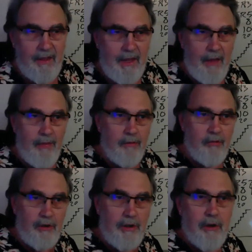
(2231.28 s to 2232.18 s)
And the
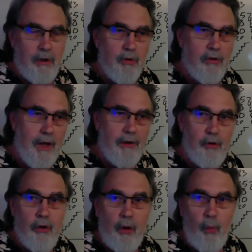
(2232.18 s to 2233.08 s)
CEU is not
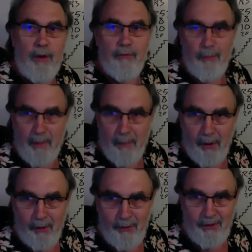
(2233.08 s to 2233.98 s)
due till a week from
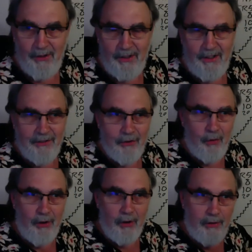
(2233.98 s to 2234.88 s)
tomorrow. So
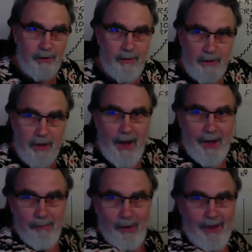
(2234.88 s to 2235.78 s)
there, the
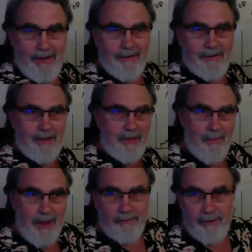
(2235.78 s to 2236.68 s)
timeline and the
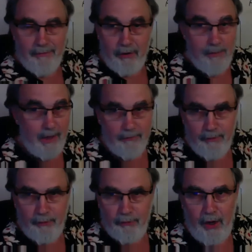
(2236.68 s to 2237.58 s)
amount of
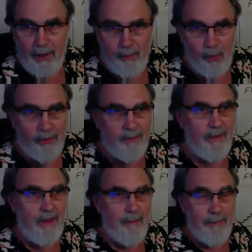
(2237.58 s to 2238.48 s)
effort's a lot more,
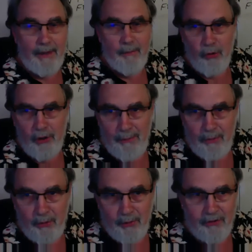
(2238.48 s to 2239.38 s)
but I have more time to
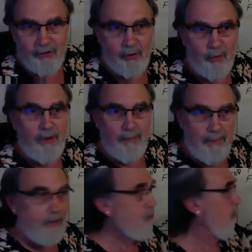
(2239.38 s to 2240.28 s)
do it. So
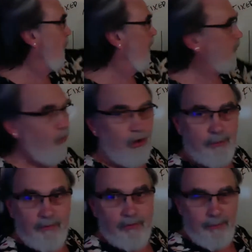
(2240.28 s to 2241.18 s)
based on
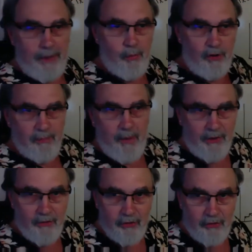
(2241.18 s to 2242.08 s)
reinforcement from my
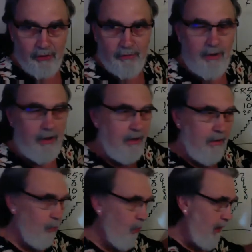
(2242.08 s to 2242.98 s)
responses of
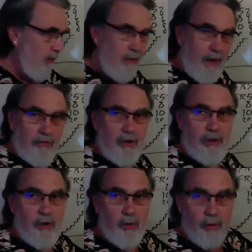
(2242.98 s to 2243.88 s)
writing the
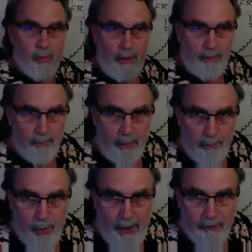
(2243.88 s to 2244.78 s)
CEU
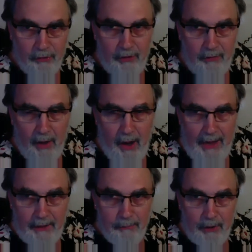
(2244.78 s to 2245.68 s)
and practicing the
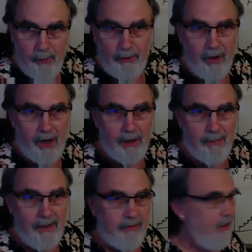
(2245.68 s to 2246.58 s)
items I want to talk about,